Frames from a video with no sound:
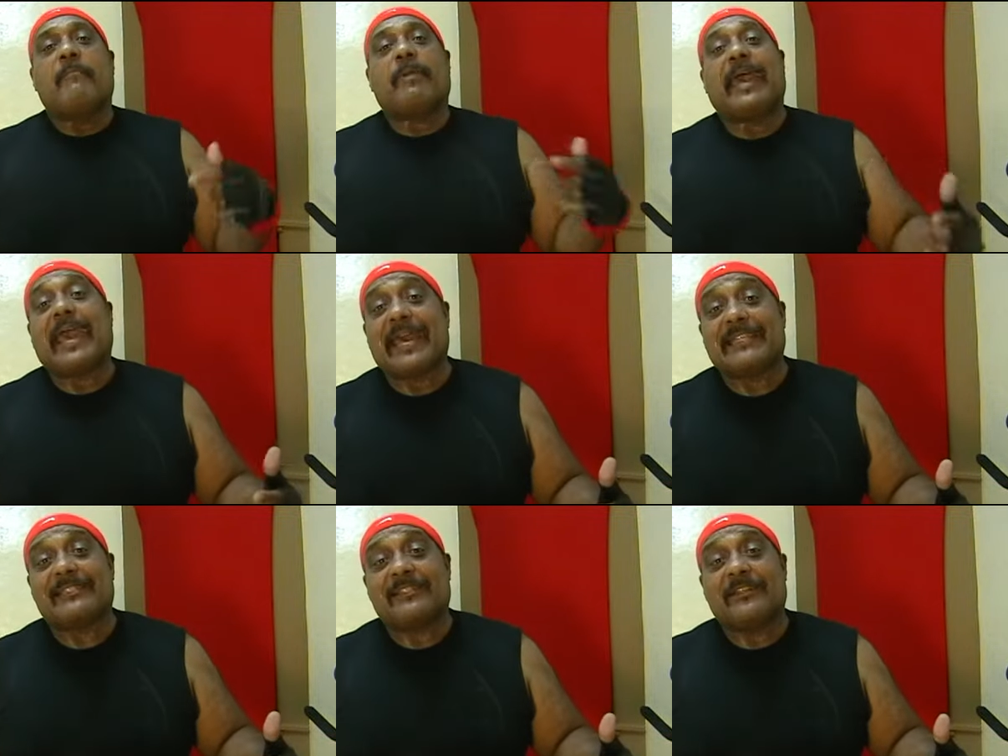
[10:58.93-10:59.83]

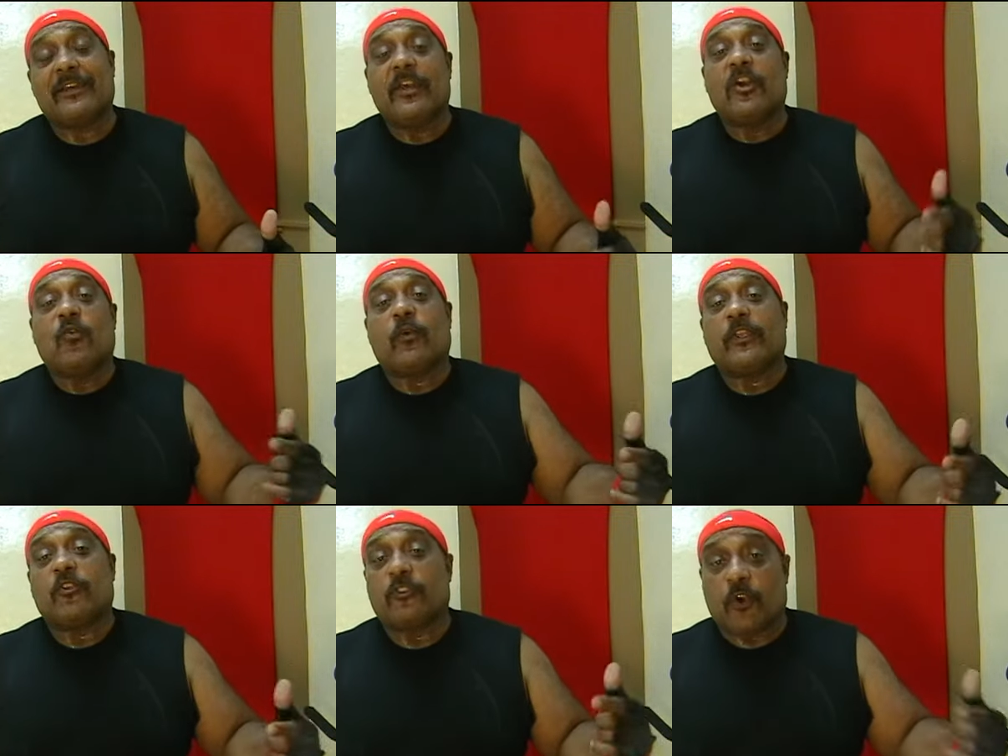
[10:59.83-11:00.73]
past when
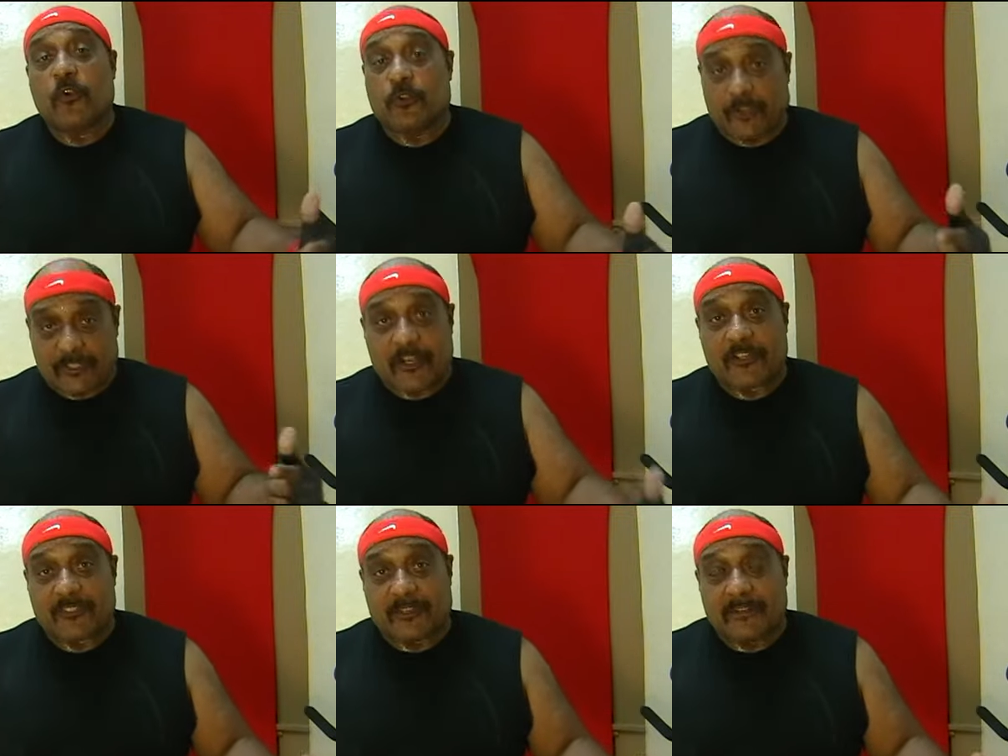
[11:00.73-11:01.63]
you know you're
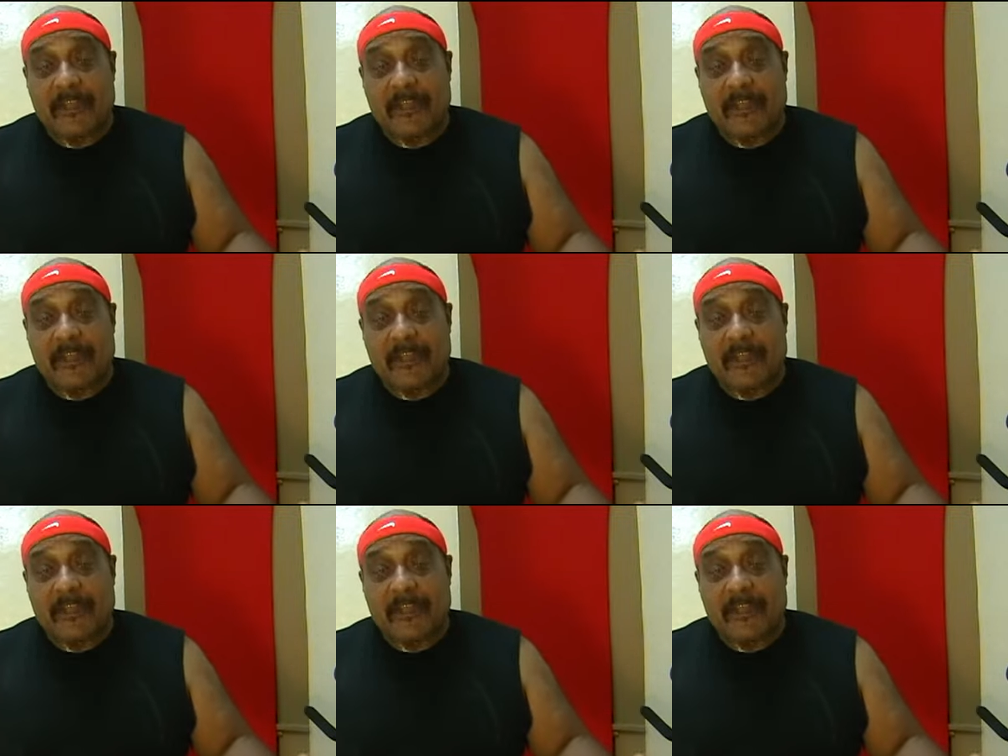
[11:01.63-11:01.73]
exhausted.